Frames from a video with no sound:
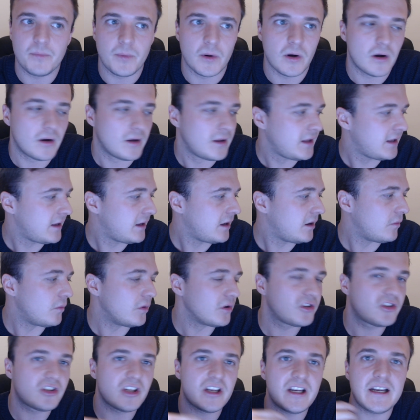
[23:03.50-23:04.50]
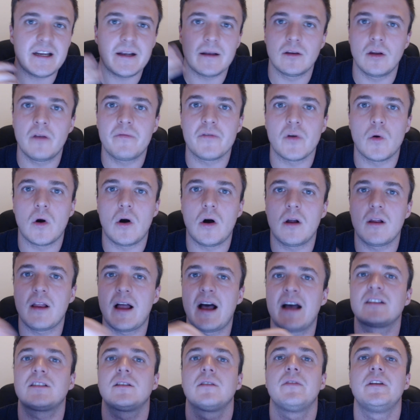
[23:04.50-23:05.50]
But we'll see. Love you all.
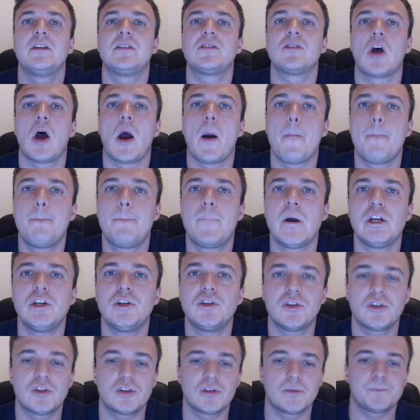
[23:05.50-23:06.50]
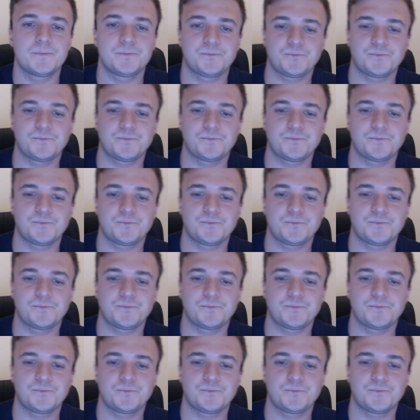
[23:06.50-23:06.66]
Hasta la vista. Peace.